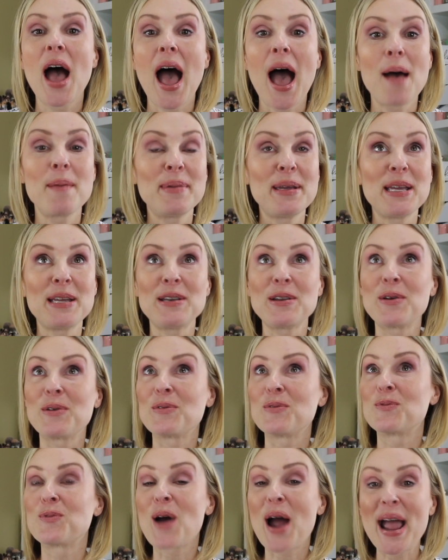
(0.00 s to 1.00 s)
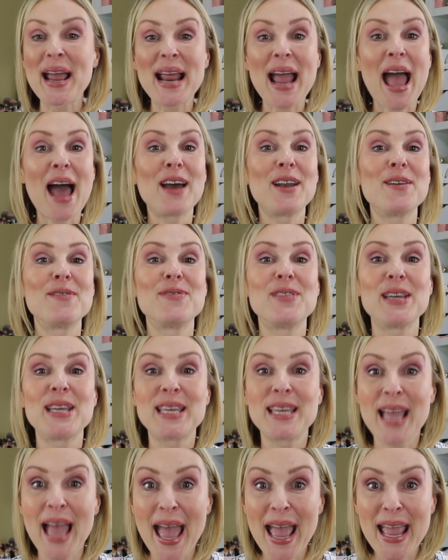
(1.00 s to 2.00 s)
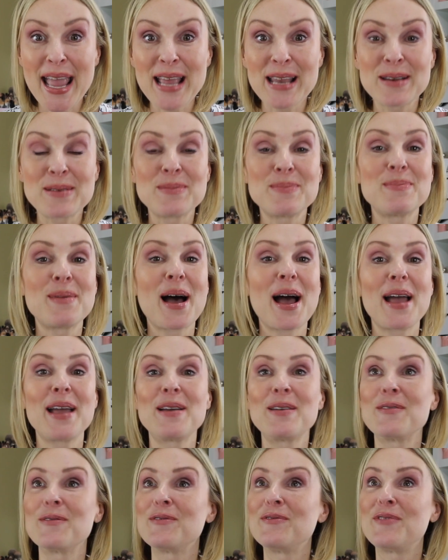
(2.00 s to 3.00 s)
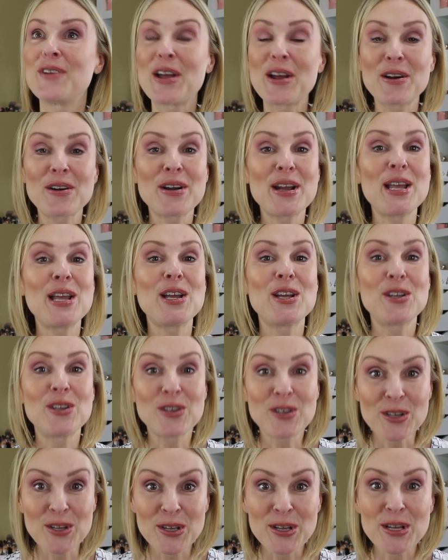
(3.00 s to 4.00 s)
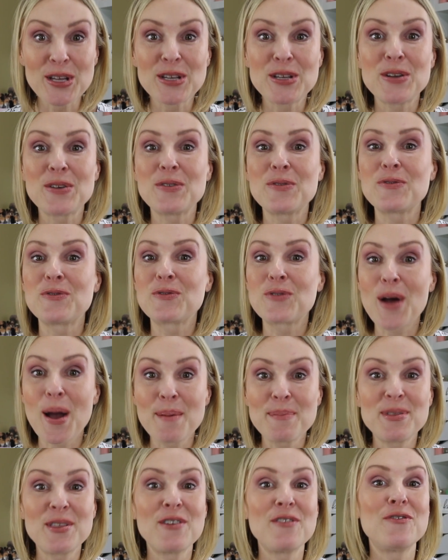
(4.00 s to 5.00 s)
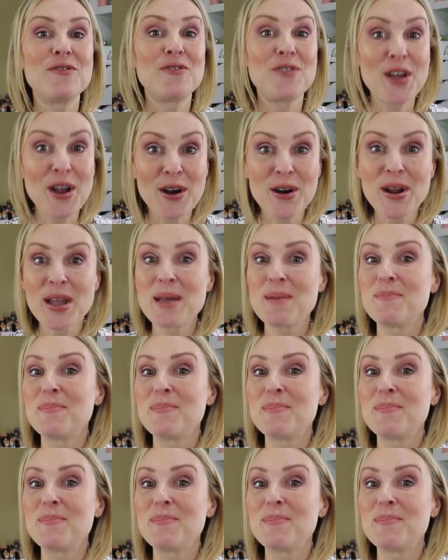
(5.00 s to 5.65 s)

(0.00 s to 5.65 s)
I mean, right out of the gate, my very good from the very